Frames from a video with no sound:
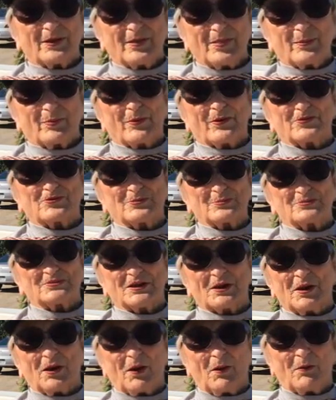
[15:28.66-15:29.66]
Brother Bertram
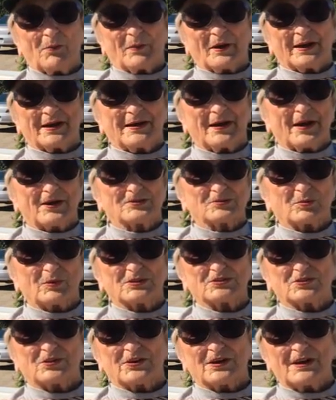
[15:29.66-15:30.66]
said, oh my gosh,
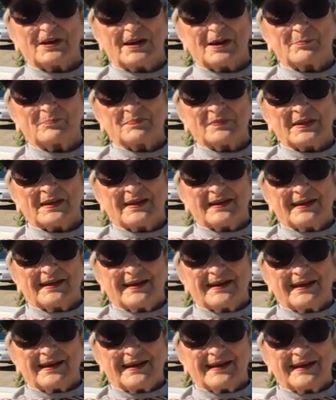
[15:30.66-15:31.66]
what's her name?
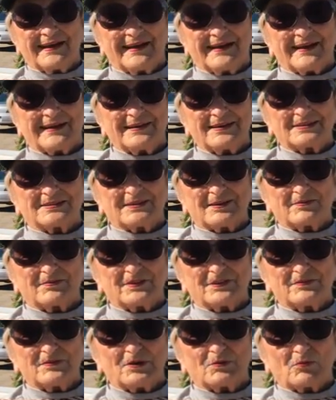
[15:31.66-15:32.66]
And he
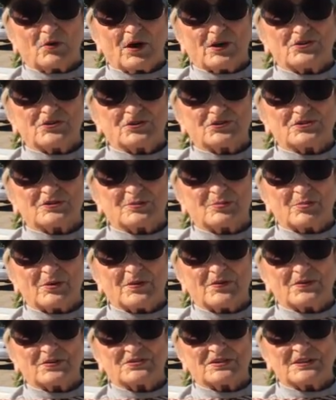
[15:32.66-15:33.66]
said, Vivian Rogers. And
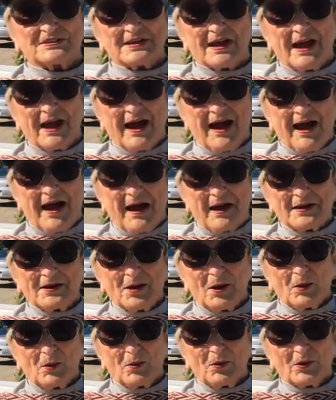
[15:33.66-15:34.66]
Brother says, I
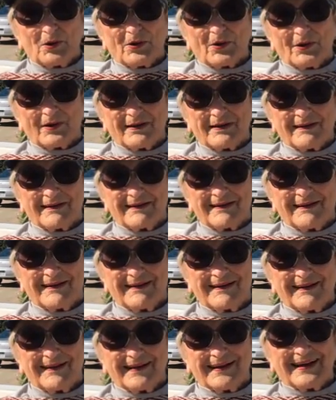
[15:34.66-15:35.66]
know her.
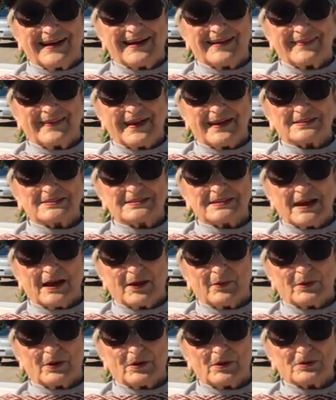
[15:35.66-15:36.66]
And that's
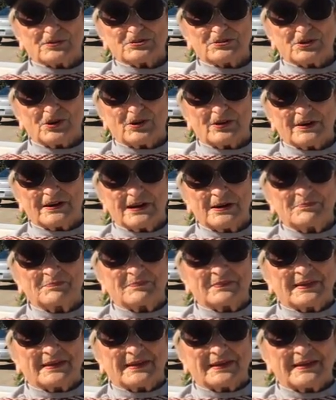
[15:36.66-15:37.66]
how it all started.
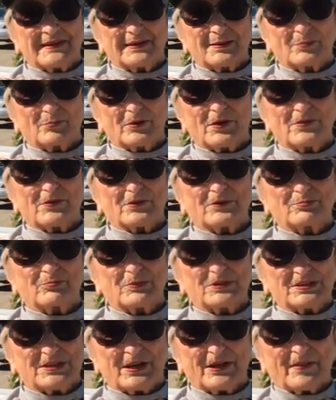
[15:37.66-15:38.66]
And brother
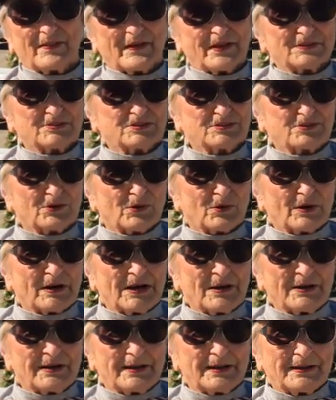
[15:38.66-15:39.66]
would tell that
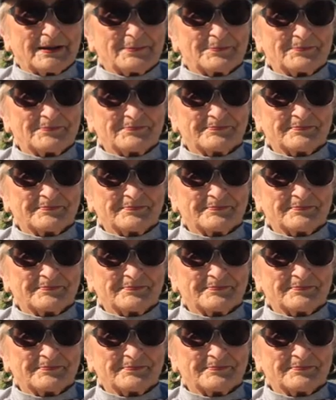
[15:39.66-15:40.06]
story, yeah.